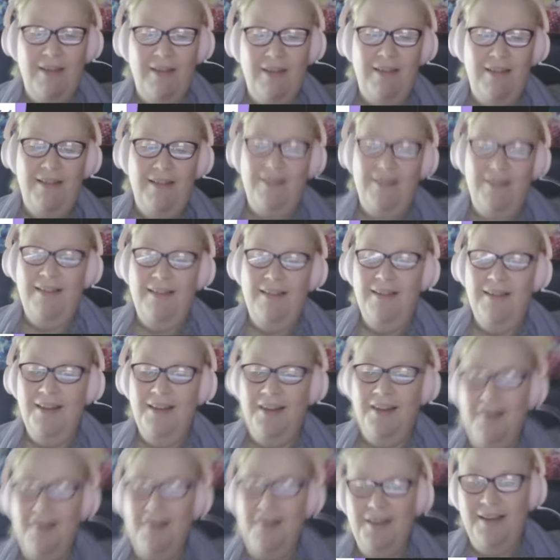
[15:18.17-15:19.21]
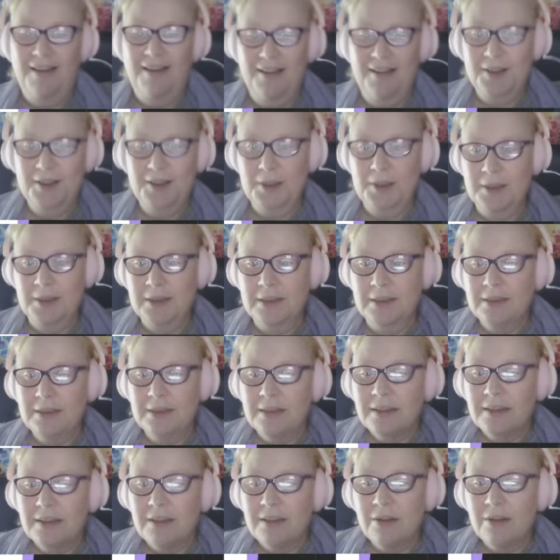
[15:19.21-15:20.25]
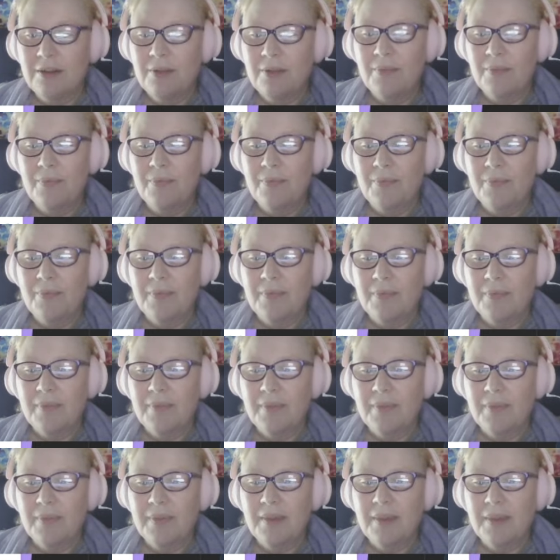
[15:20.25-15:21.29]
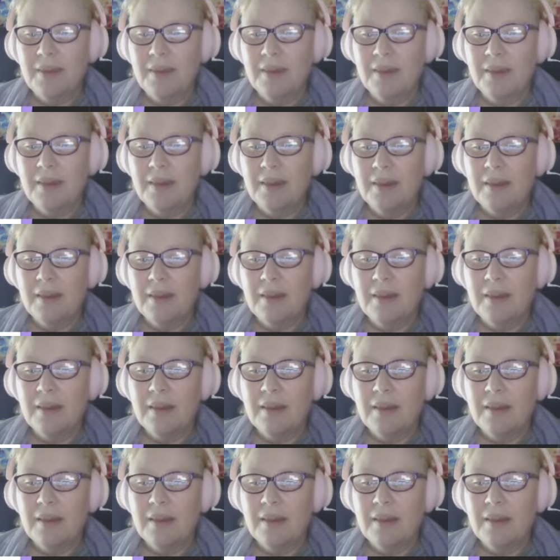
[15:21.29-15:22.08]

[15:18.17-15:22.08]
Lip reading: (silence)